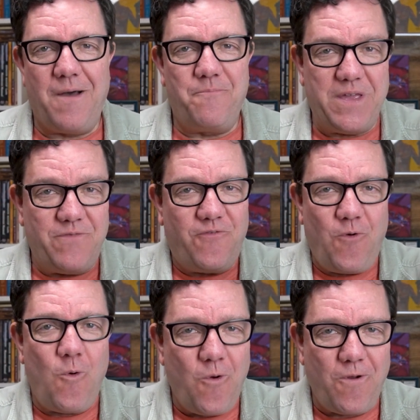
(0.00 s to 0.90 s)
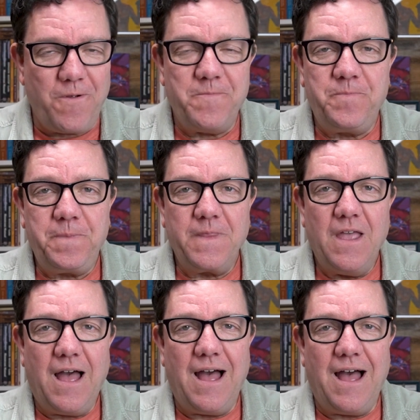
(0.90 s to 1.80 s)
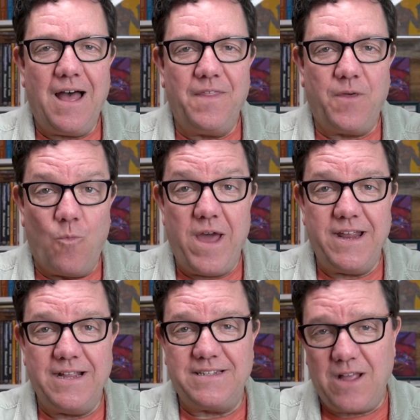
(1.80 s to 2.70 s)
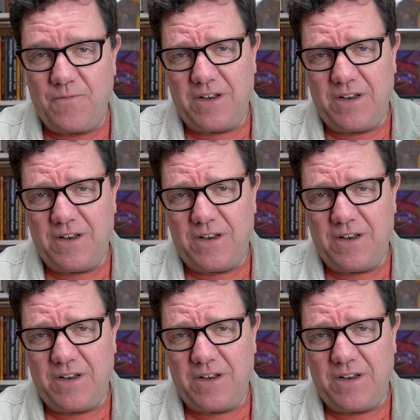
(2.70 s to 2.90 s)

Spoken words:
before the wedding itself,